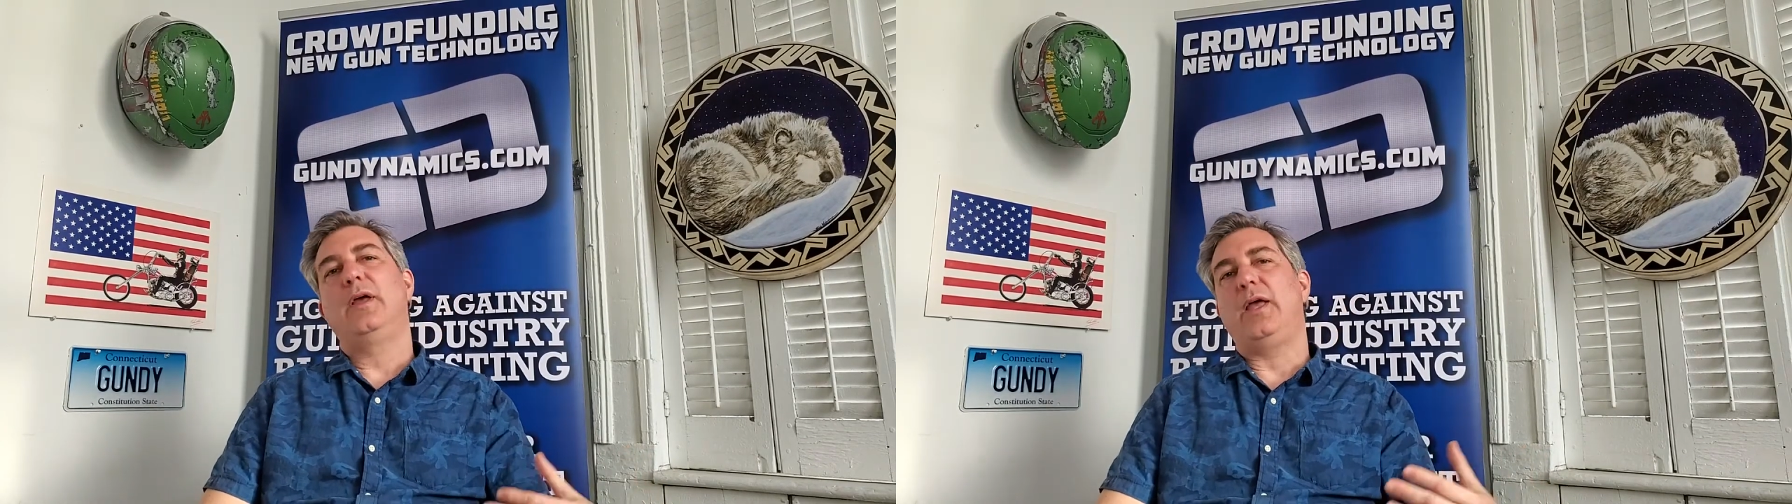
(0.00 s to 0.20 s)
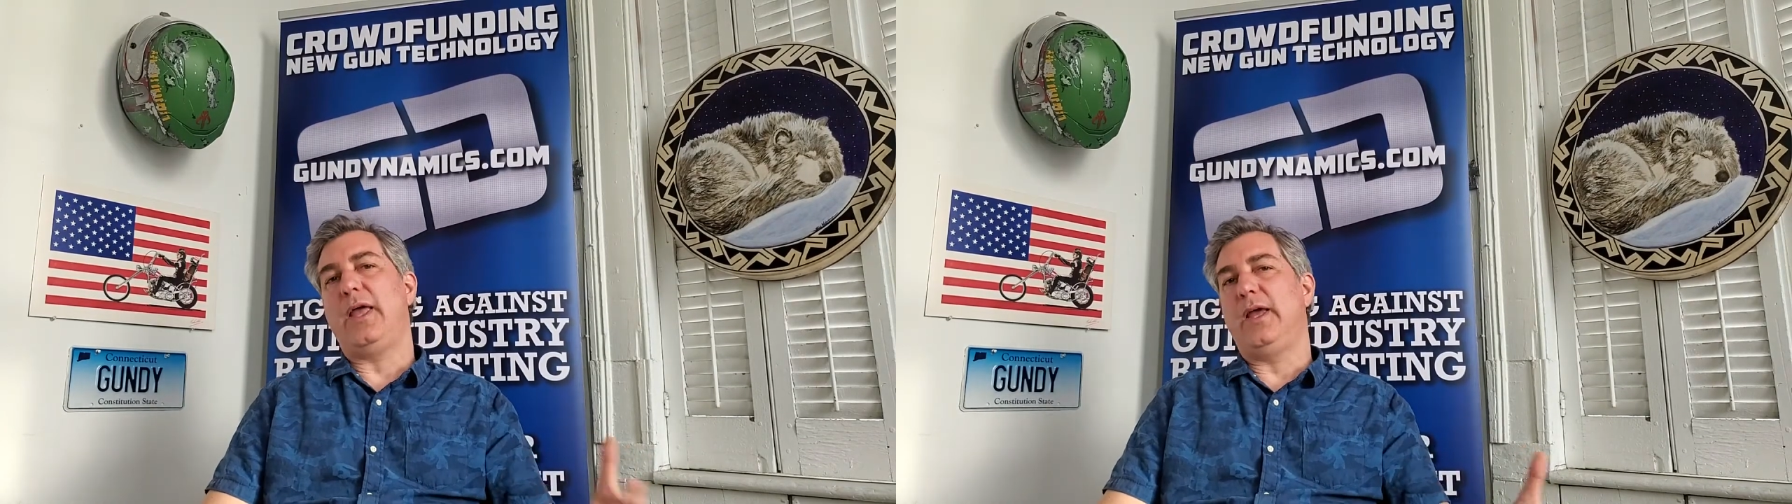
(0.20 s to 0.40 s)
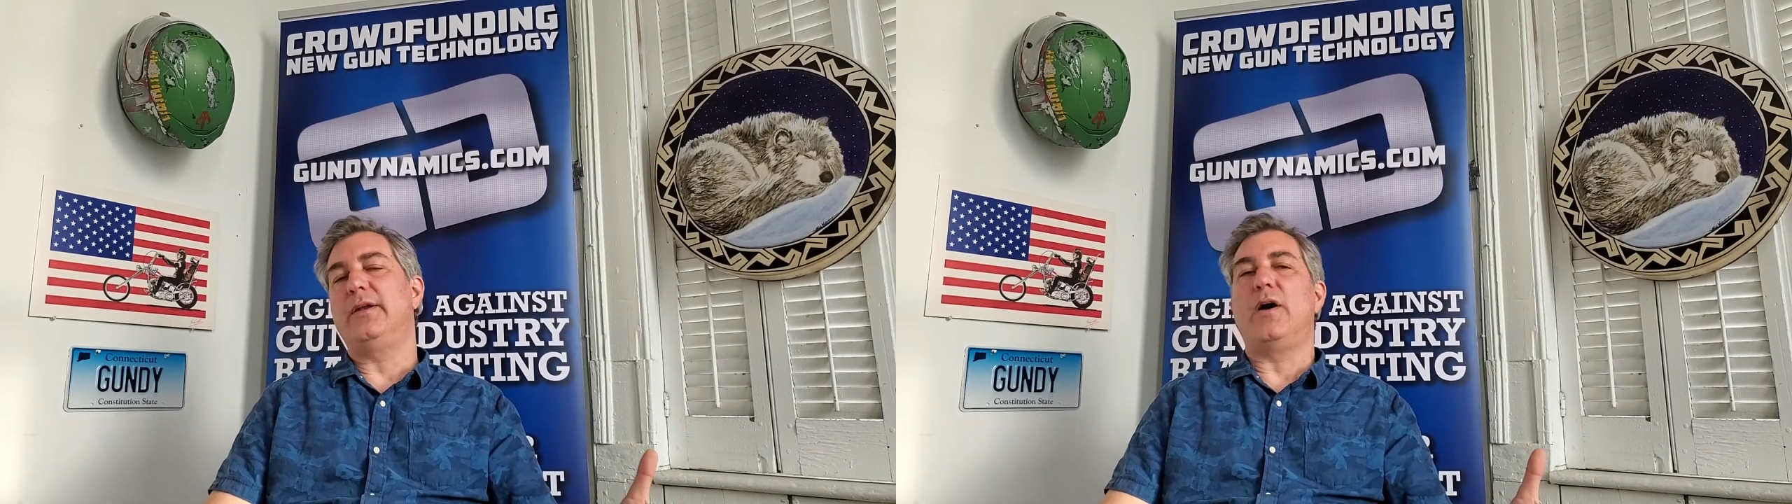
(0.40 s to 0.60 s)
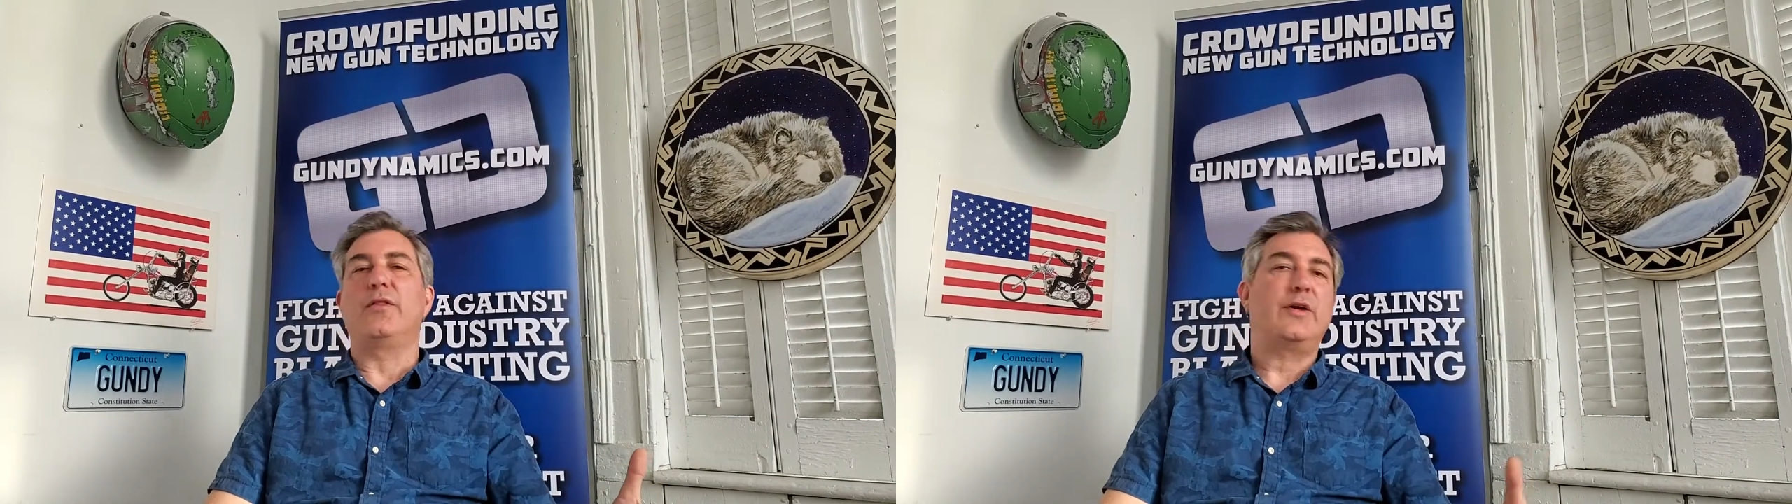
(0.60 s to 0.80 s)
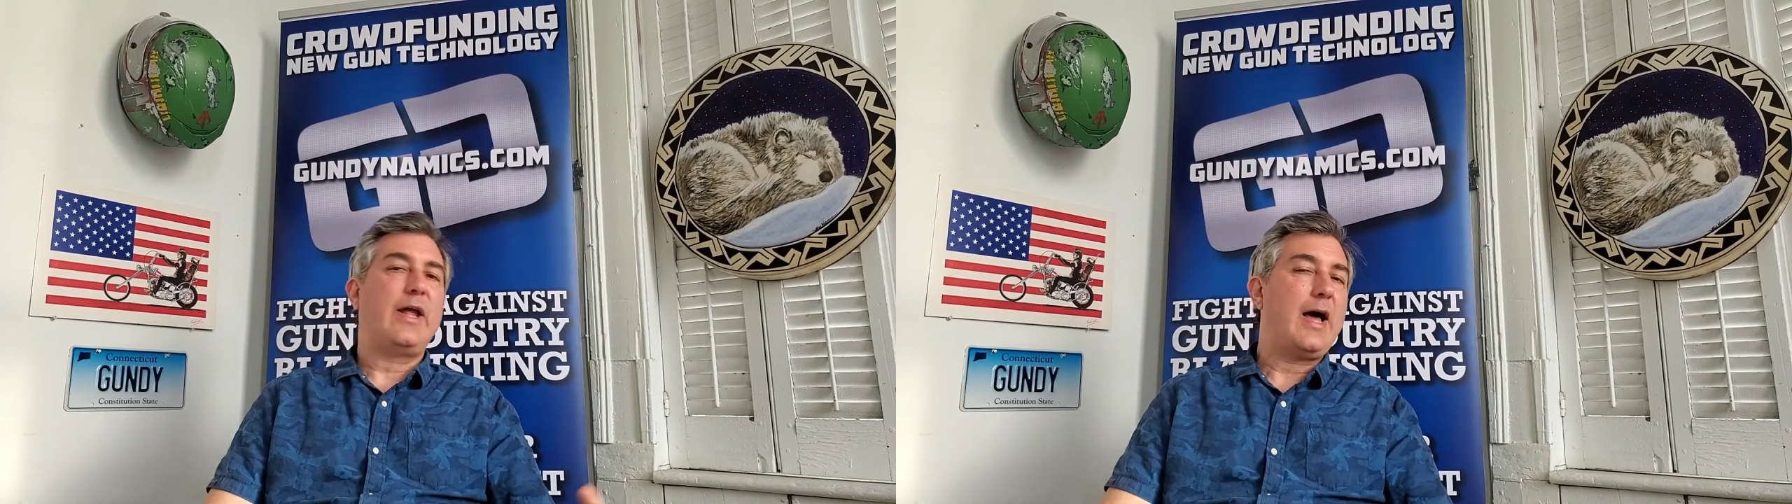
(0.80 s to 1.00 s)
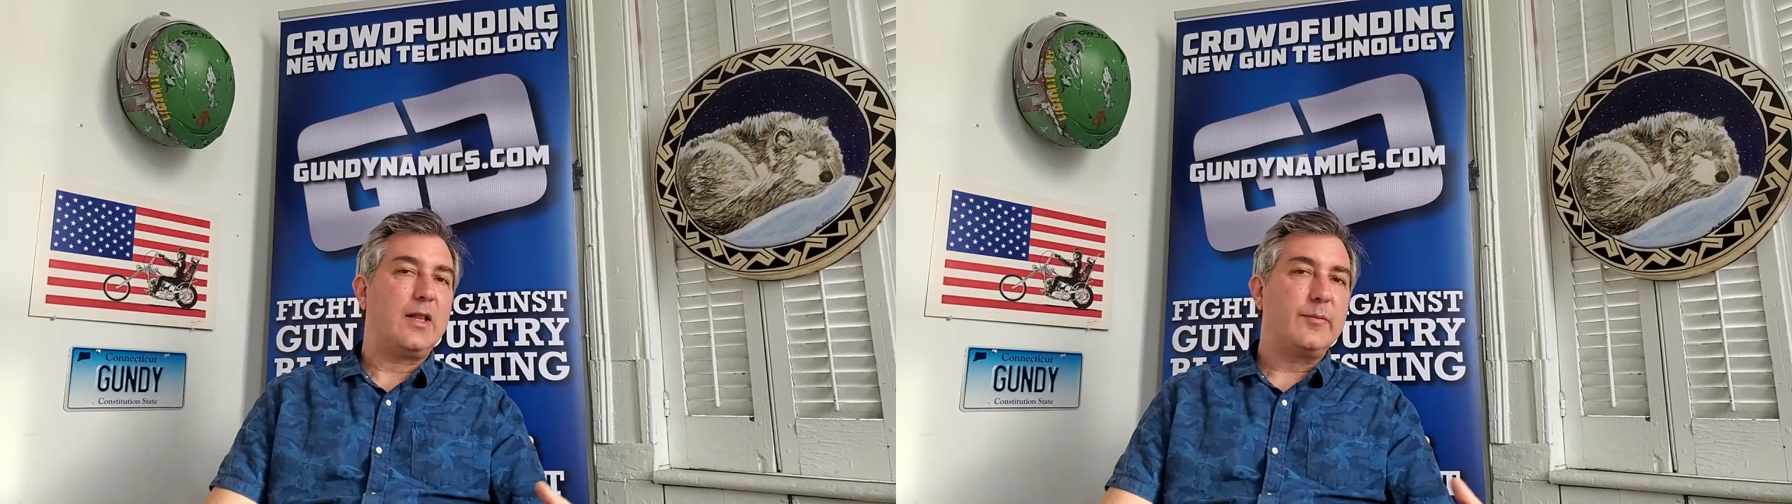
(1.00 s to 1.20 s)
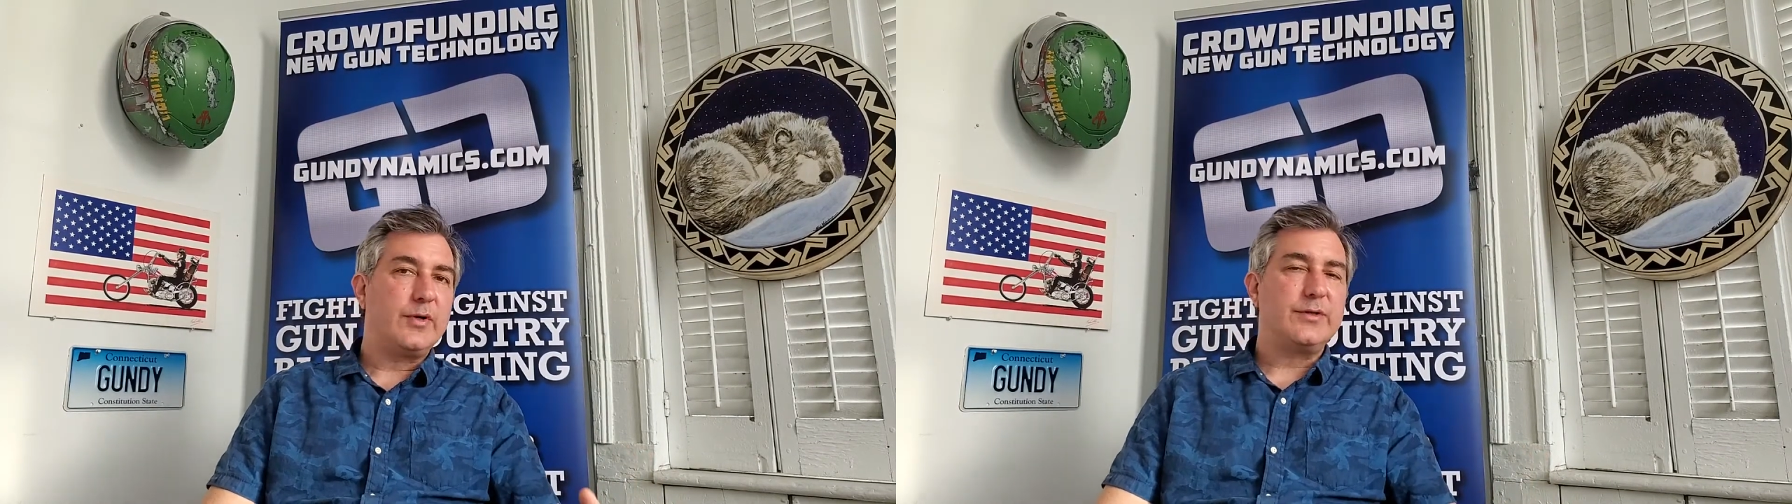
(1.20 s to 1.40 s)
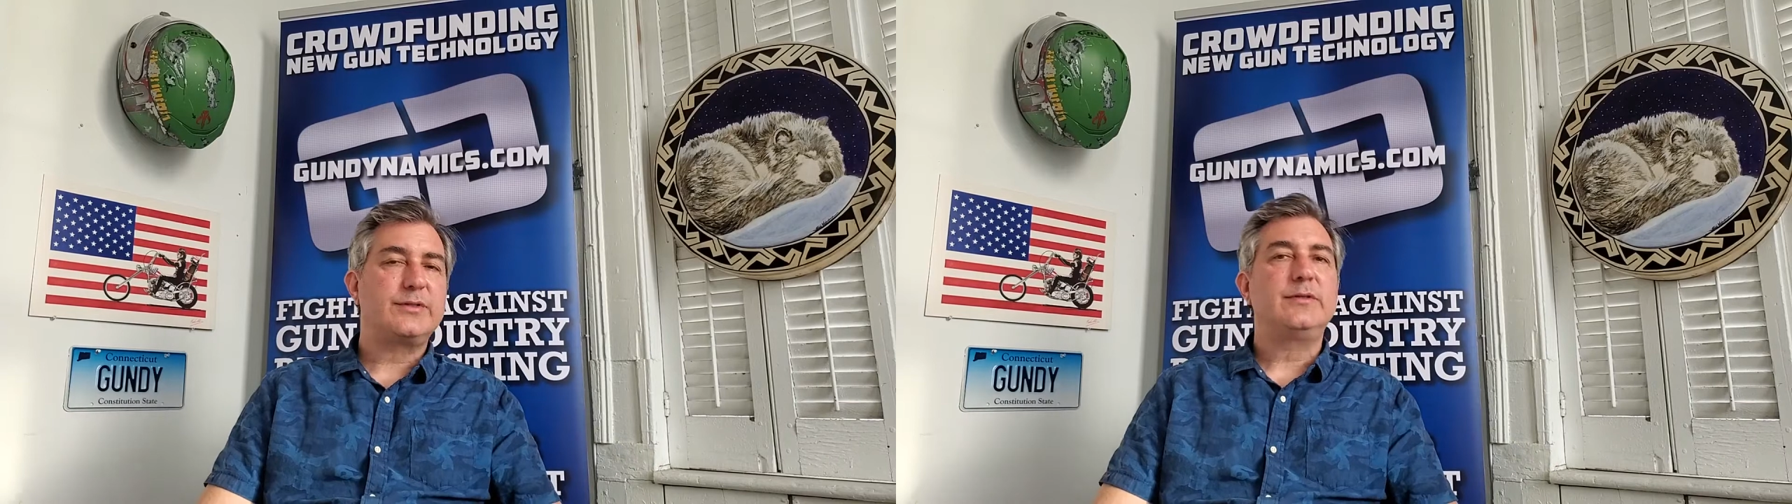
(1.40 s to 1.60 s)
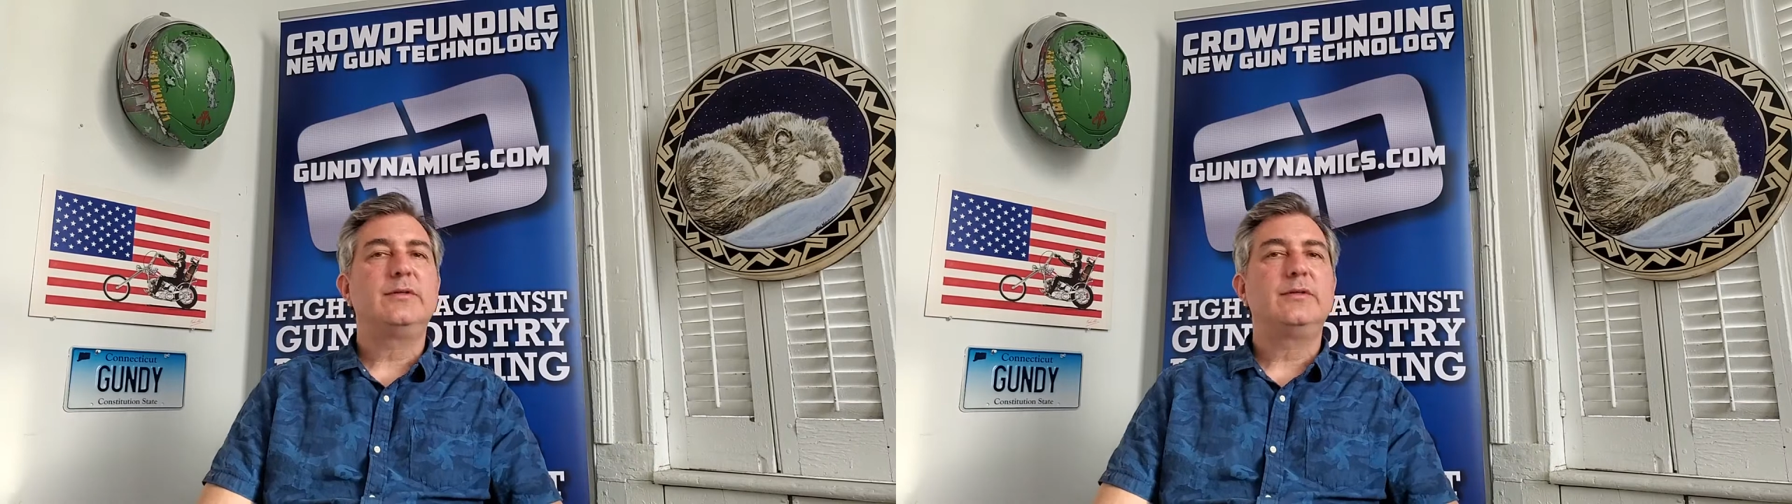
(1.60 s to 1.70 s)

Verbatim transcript: and other calibers.